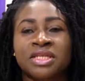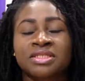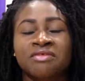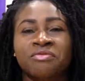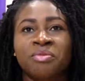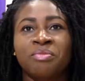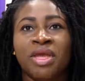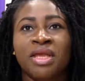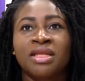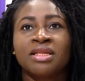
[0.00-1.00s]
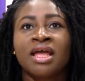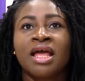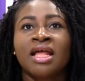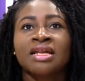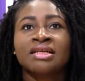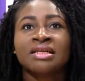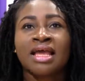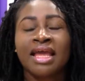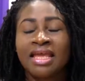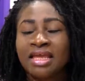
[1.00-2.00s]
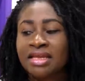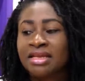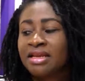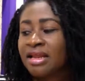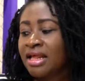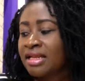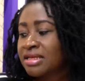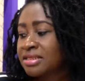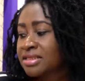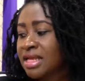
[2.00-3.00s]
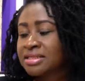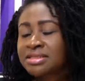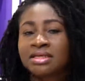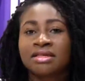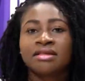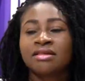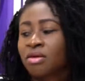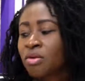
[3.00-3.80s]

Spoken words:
that have been made in discussing the